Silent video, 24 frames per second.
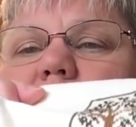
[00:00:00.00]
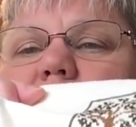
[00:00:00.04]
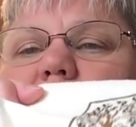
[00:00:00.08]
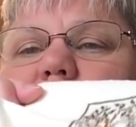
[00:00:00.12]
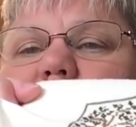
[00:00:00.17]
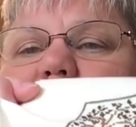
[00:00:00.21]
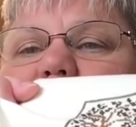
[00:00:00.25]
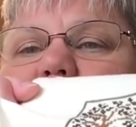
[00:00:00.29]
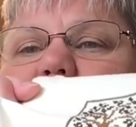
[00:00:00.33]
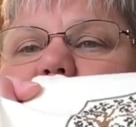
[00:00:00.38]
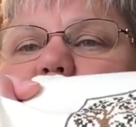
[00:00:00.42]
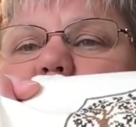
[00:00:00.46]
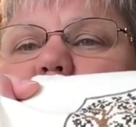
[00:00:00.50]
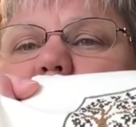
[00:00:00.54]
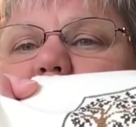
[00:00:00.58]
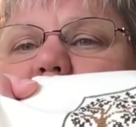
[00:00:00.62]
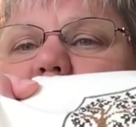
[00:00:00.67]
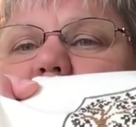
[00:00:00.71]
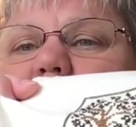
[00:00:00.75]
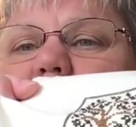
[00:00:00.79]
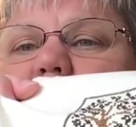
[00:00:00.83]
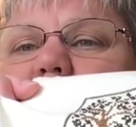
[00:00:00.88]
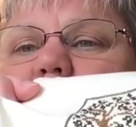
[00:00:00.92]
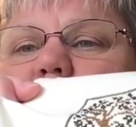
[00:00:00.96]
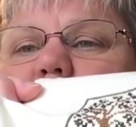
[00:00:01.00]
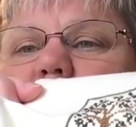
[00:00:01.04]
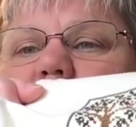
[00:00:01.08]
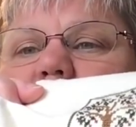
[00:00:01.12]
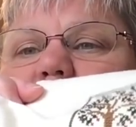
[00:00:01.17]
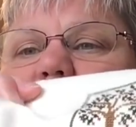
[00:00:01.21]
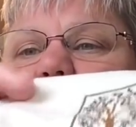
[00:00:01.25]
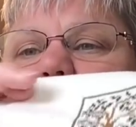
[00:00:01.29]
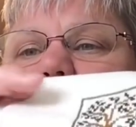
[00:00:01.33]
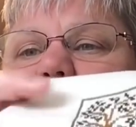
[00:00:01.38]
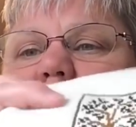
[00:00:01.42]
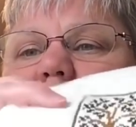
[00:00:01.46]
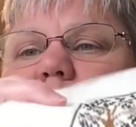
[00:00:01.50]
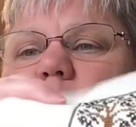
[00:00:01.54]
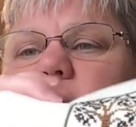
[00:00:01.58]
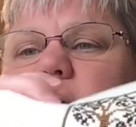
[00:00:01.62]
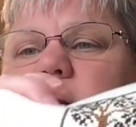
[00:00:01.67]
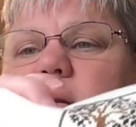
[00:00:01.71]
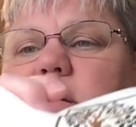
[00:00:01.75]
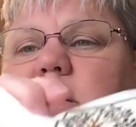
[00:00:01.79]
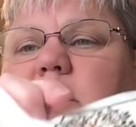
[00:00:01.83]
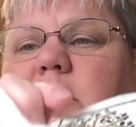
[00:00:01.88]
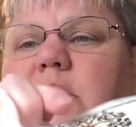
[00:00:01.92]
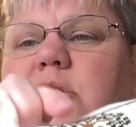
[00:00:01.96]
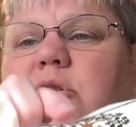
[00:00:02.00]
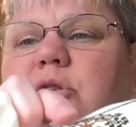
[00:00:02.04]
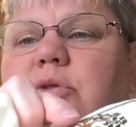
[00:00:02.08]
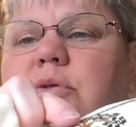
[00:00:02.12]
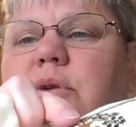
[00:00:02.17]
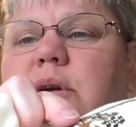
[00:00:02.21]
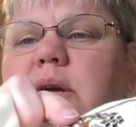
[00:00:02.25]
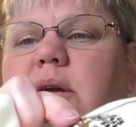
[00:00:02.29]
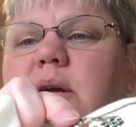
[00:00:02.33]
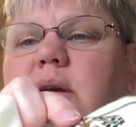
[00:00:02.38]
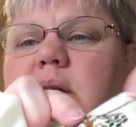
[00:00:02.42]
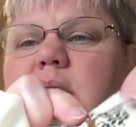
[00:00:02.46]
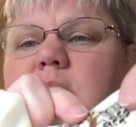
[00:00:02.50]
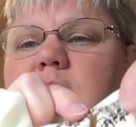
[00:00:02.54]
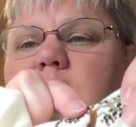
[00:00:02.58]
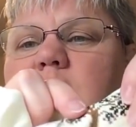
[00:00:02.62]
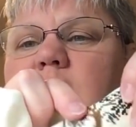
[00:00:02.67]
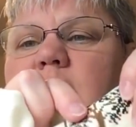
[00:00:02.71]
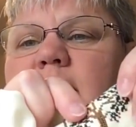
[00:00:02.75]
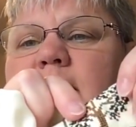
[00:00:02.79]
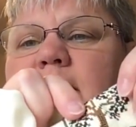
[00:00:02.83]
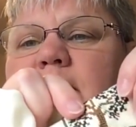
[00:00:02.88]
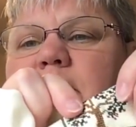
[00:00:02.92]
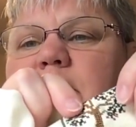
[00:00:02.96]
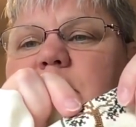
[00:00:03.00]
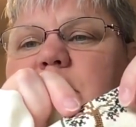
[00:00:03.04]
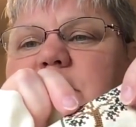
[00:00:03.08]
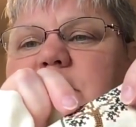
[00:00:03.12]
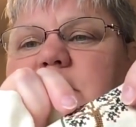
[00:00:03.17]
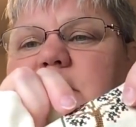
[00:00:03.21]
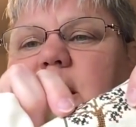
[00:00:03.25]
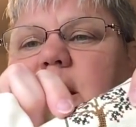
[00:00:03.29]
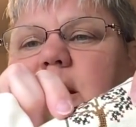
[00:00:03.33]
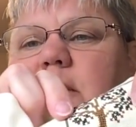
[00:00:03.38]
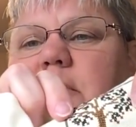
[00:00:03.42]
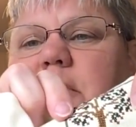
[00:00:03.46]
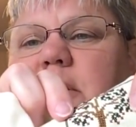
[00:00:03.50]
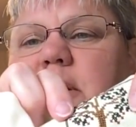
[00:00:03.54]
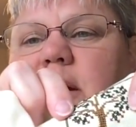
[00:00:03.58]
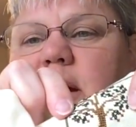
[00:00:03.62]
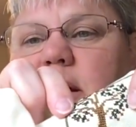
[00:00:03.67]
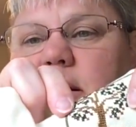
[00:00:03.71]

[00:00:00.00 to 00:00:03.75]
was well underway. The tree was done, but